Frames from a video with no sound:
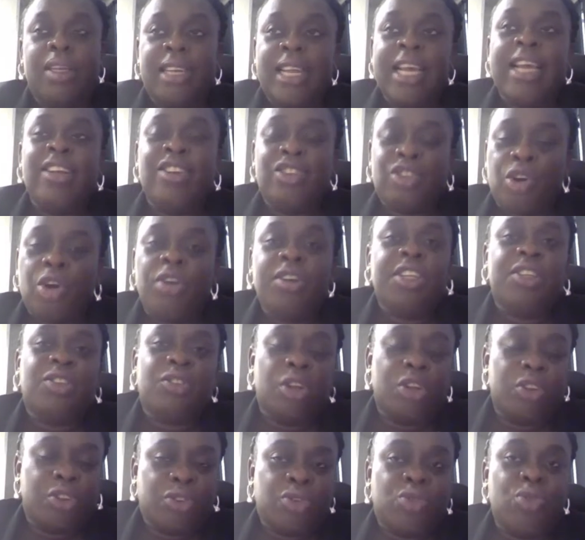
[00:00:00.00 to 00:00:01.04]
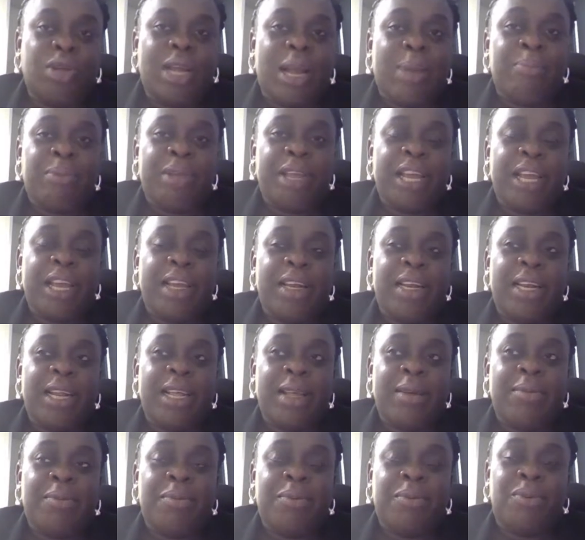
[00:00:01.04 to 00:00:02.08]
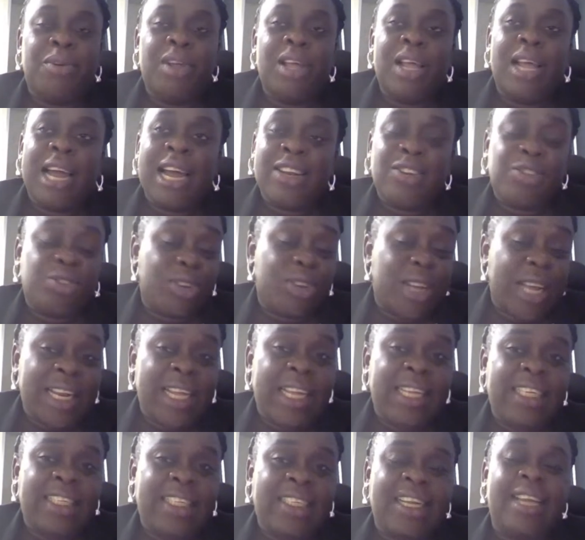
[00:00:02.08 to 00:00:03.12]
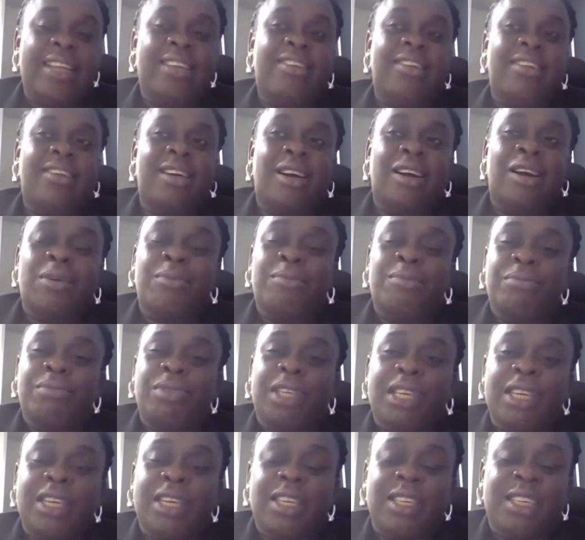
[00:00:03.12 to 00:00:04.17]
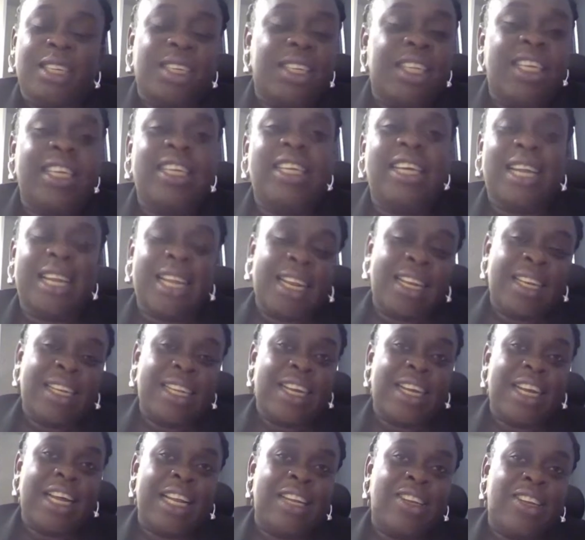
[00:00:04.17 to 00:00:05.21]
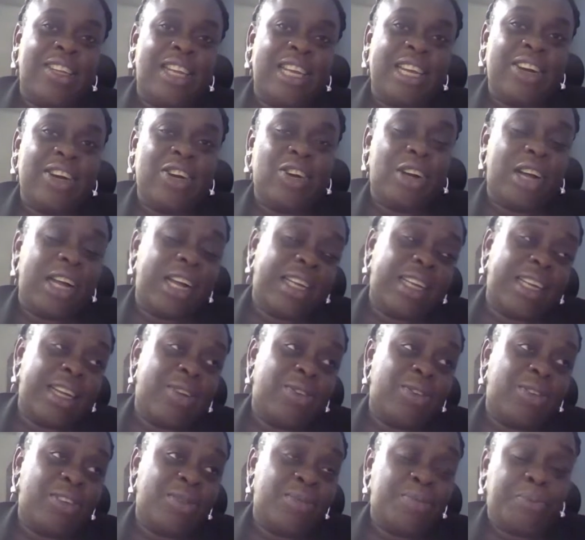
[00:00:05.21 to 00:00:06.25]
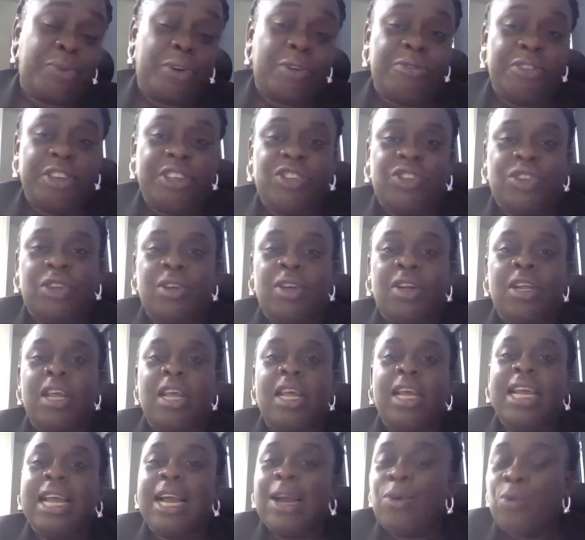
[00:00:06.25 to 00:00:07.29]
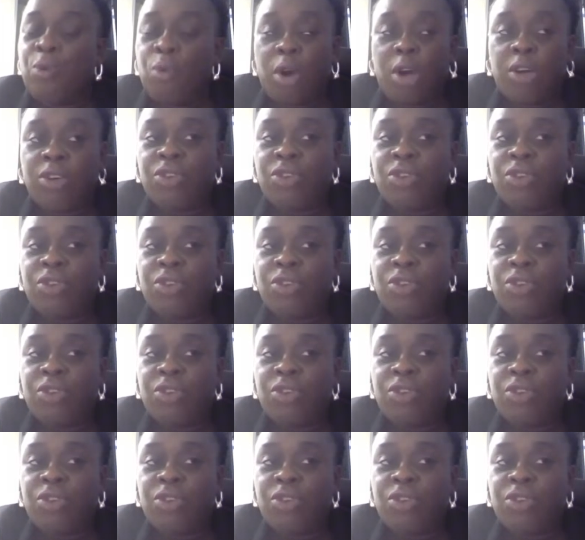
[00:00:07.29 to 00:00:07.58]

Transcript: then the auditors too can be held liable. And to that extent, the legal and their accounting profession can